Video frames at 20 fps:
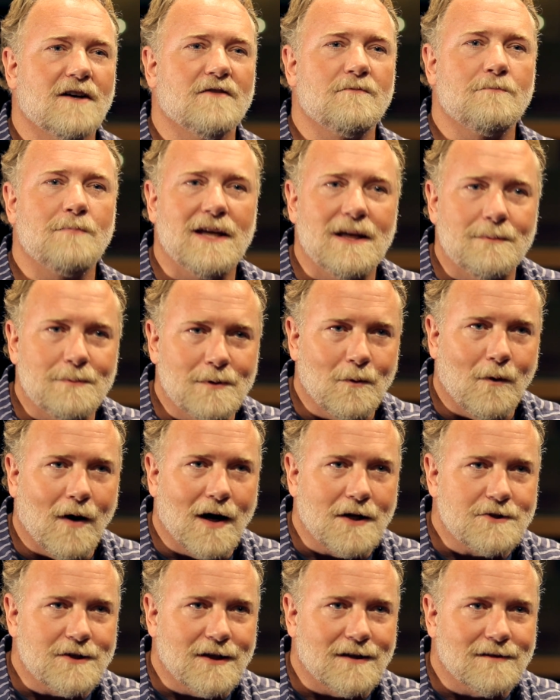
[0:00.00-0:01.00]
of people
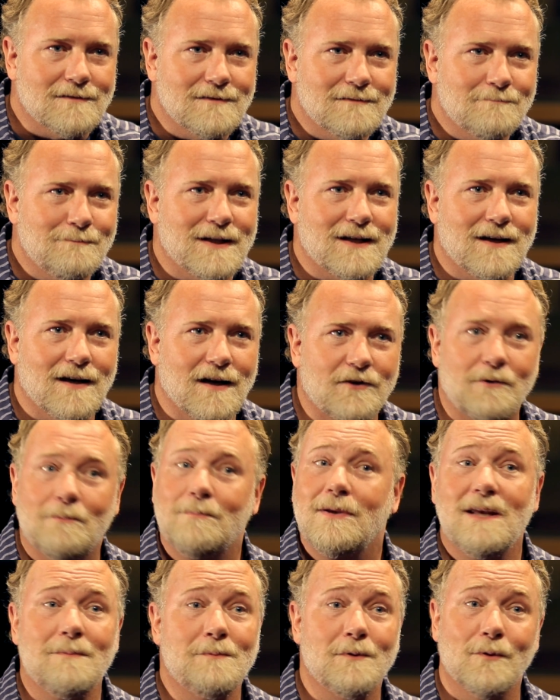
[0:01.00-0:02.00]
watching, because
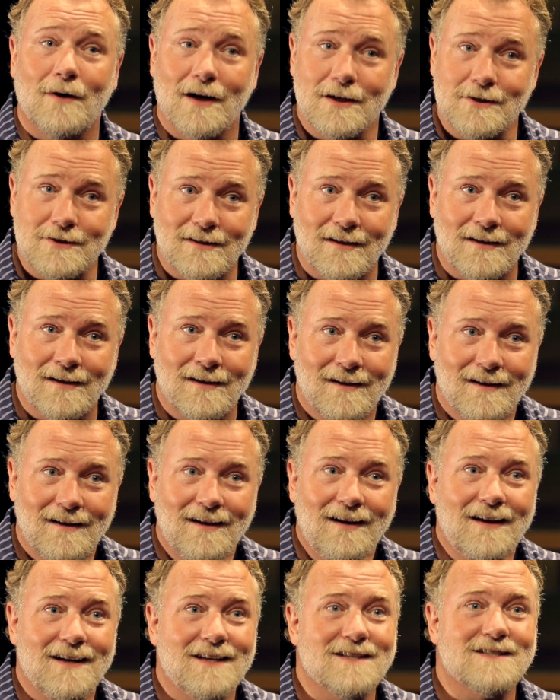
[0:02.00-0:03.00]
people watching
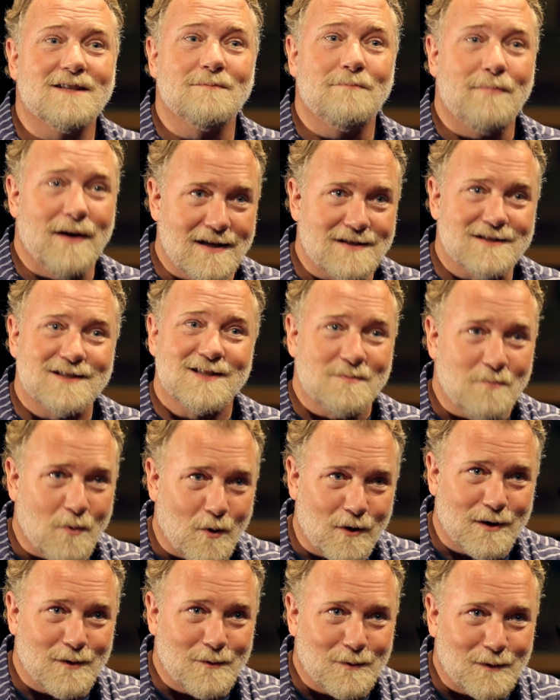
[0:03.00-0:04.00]
is the best
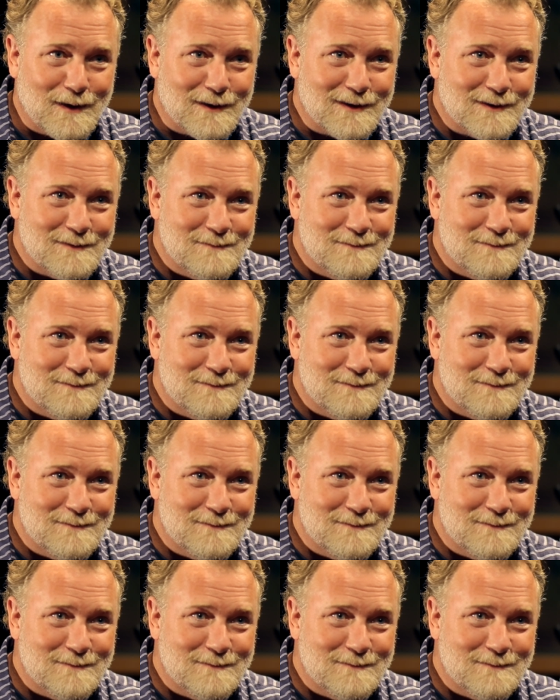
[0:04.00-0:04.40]
sport in the world.